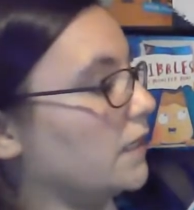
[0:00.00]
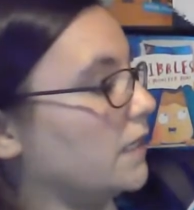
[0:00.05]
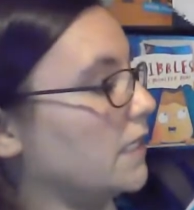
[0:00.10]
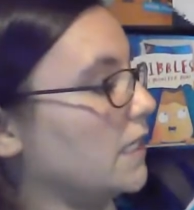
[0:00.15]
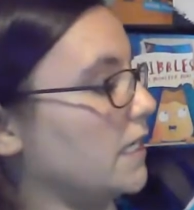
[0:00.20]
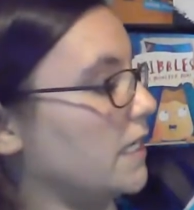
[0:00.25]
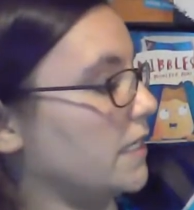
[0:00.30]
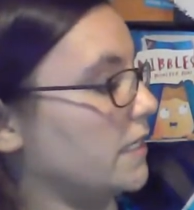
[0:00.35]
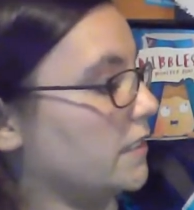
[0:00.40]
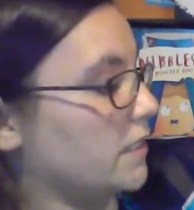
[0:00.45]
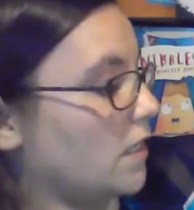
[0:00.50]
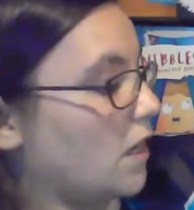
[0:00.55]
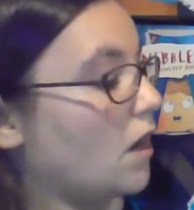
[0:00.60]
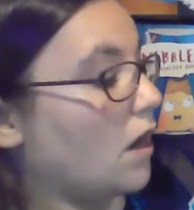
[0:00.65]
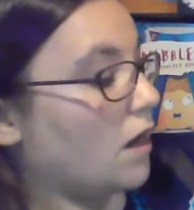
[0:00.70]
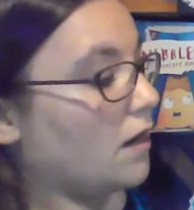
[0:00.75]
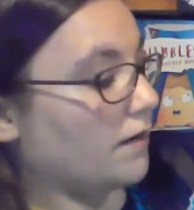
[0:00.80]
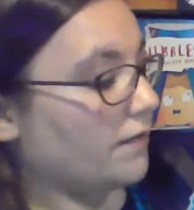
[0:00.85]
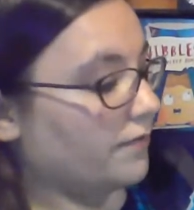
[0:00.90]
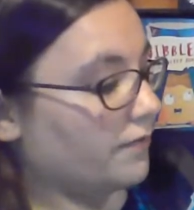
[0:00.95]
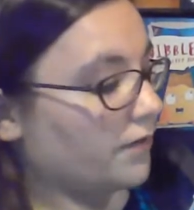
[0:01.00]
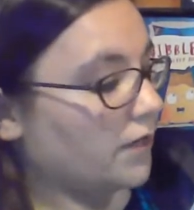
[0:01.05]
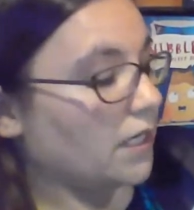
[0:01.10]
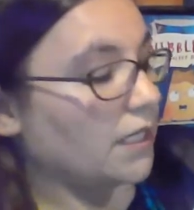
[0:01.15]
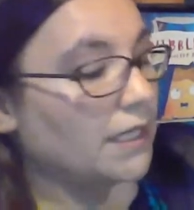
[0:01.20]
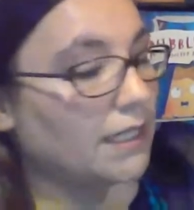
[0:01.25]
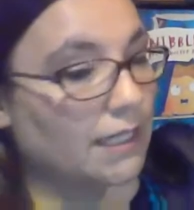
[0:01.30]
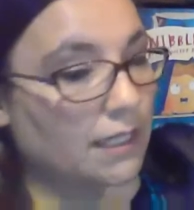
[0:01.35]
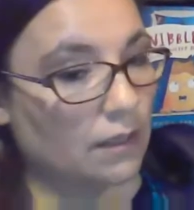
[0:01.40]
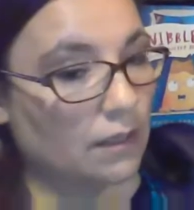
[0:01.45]
These are for
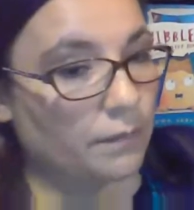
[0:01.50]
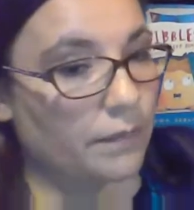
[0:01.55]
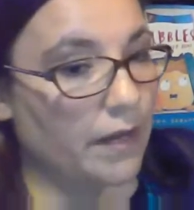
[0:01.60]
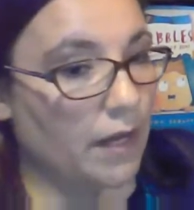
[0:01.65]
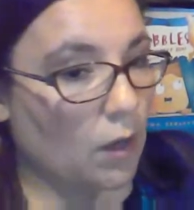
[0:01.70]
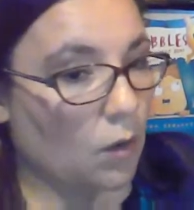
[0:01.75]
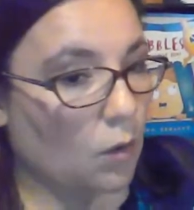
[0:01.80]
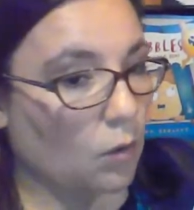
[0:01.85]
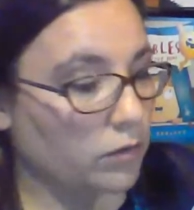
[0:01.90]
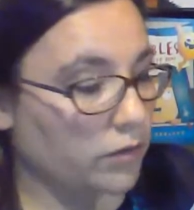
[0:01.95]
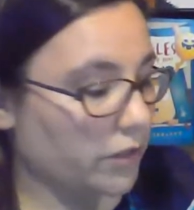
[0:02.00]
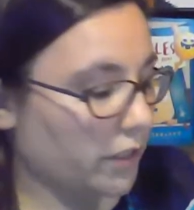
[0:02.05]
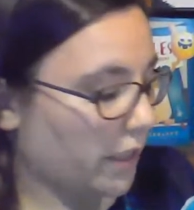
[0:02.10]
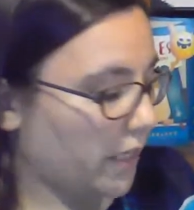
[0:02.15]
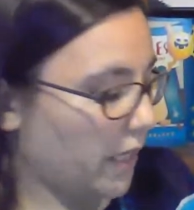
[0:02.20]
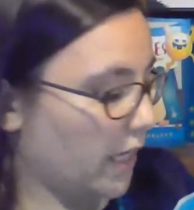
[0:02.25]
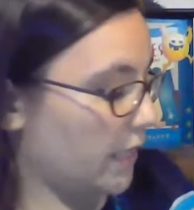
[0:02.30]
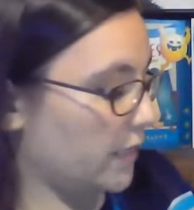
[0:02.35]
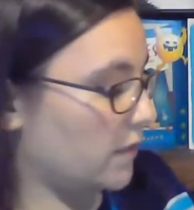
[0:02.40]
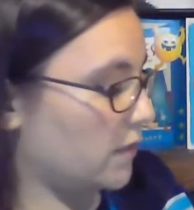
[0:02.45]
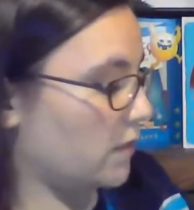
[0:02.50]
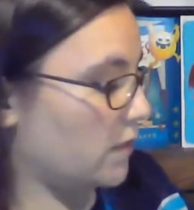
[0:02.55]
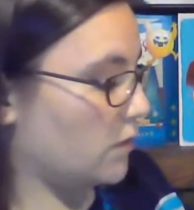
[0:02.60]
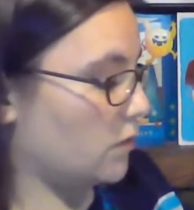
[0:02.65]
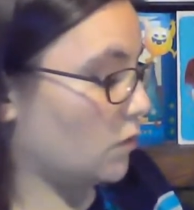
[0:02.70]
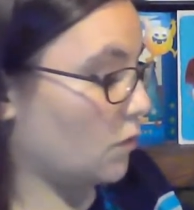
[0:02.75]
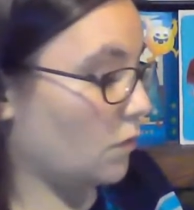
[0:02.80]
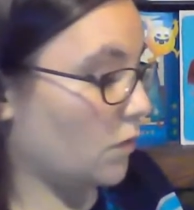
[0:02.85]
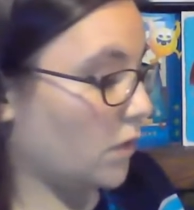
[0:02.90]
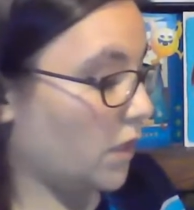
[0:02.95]
a little bit older kids.
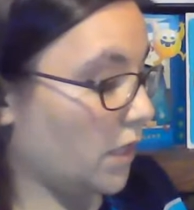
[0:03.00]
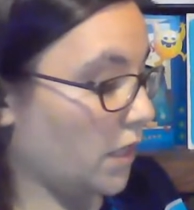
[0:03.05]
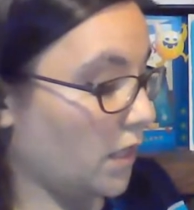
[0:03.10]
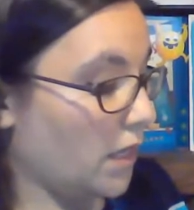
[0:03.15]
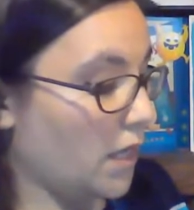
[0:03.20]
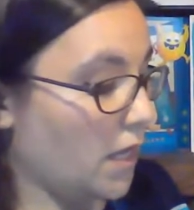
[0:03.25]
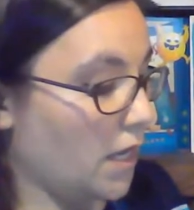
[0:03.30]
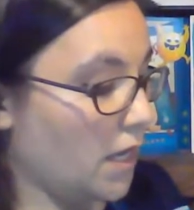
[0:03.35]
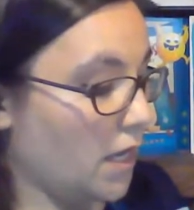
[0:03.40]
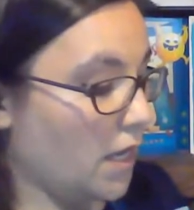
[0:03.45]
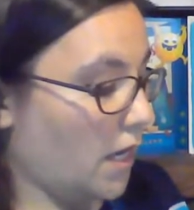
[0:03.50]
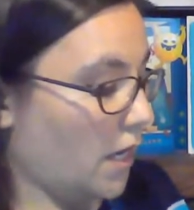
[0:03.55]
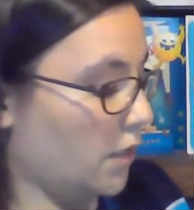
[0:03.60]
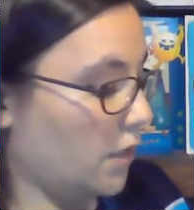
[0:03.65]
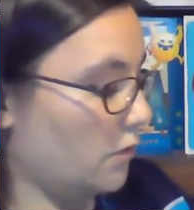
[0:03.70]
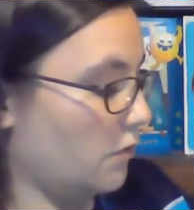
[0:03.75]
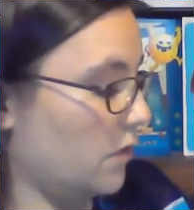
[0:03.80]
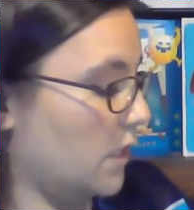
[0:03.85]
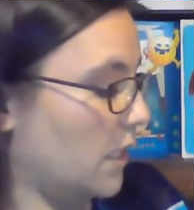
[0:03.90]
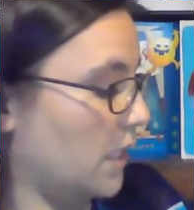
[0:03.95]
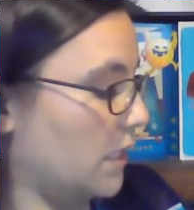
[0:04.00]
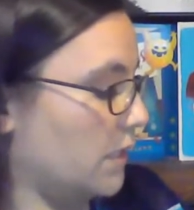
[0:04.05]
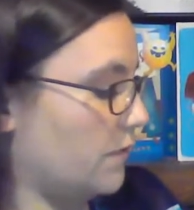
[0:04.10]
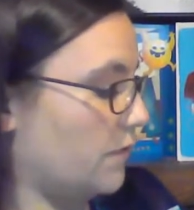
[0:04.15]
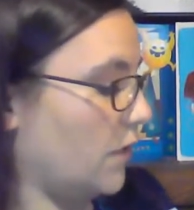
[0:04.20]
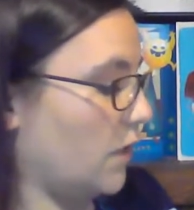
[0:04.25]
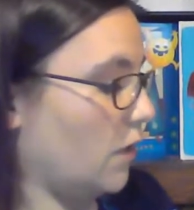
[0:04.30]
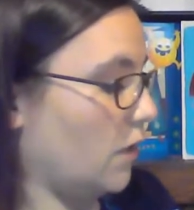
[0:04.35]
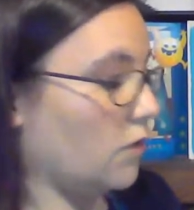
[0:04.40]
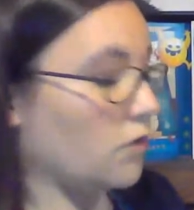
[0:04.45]
So the 100 Things
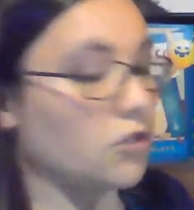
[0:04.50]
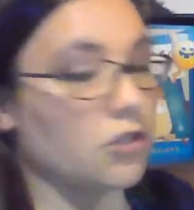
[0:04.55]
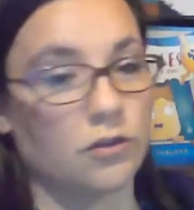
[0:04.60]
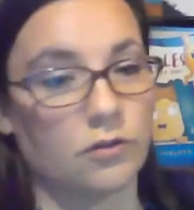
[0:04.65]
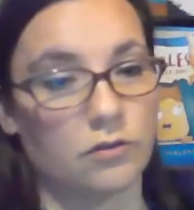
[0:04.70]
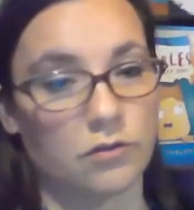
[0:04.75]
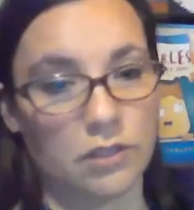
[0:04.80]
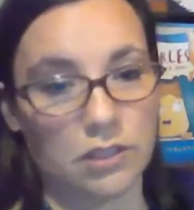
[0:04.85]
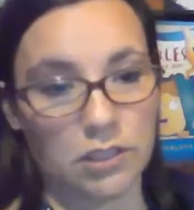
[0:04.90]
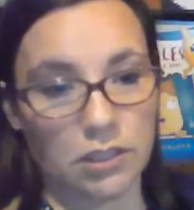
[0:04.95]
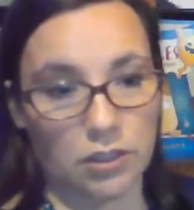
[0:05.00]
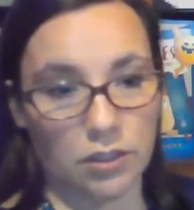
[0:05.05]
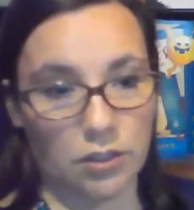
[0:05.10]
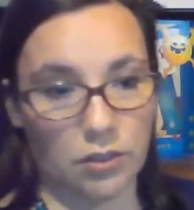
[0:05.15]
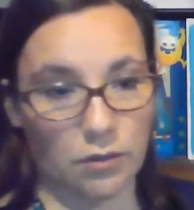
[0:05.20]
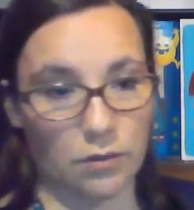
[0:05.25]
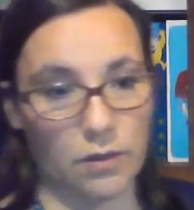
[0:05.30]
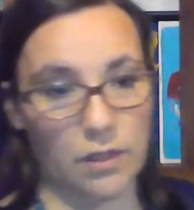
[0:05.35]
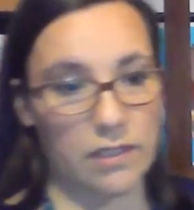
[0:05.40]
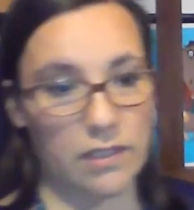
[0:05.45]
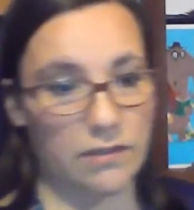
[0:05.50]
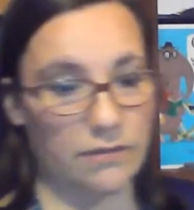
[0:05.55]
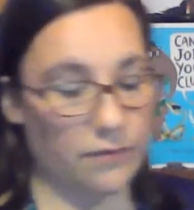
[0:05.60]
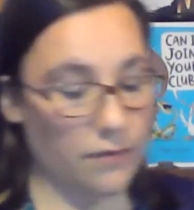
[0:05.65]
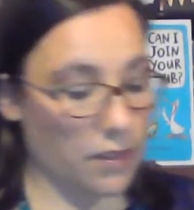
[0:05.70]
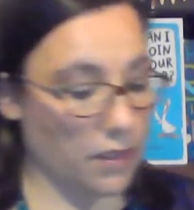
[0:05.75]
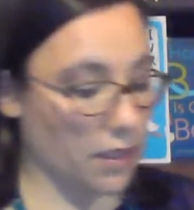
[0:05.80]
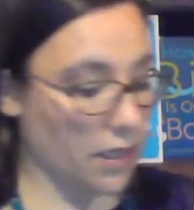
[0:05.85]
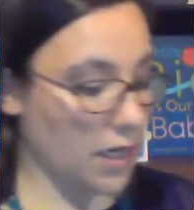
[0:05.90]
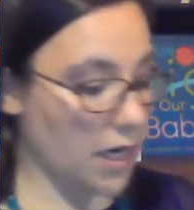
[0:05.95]
for Little Children to Do is
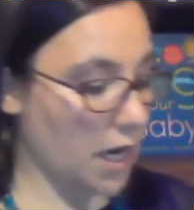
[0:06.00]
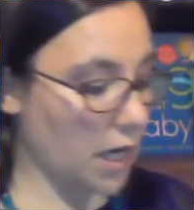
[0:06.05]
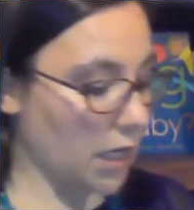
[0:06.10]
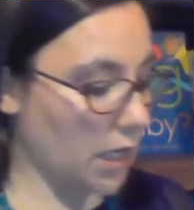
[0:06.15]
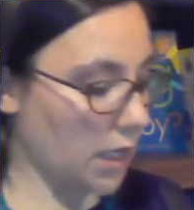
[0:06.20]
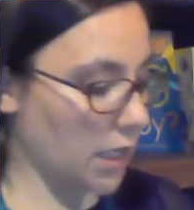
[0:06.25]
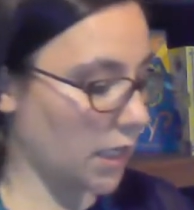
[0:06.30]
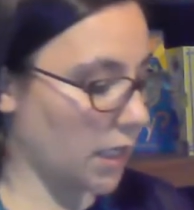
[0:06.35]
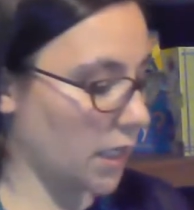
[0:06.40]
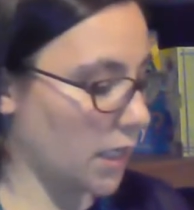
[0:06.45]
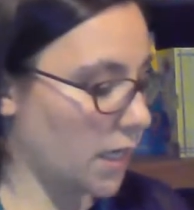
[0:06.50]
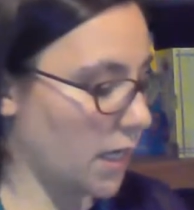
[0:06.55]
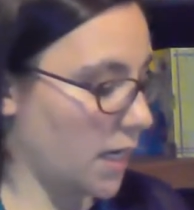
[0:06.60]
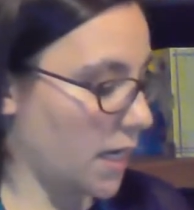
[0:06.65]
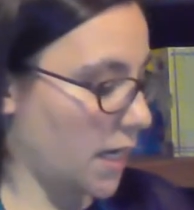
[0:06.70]
for younger.